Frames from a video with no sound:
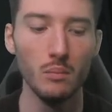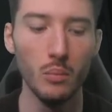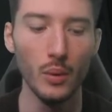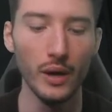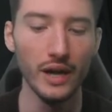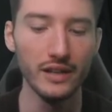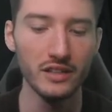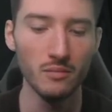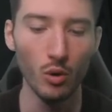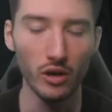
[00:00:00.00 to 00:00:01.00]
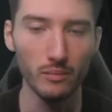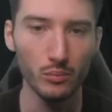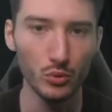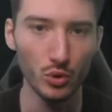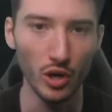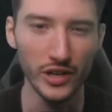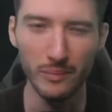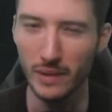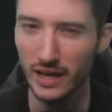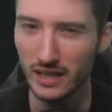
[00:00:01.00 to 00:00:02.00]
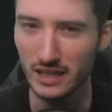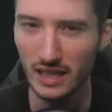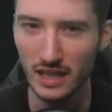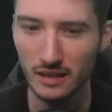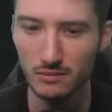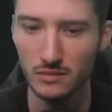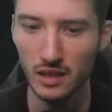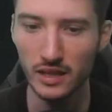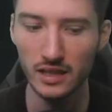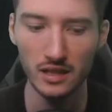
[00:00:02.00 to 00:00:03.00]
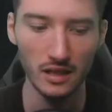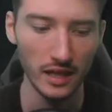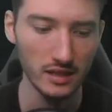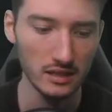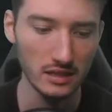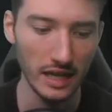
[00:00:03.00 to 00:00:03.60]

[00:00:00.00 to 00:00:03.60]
But in a more broader meta game, I like it.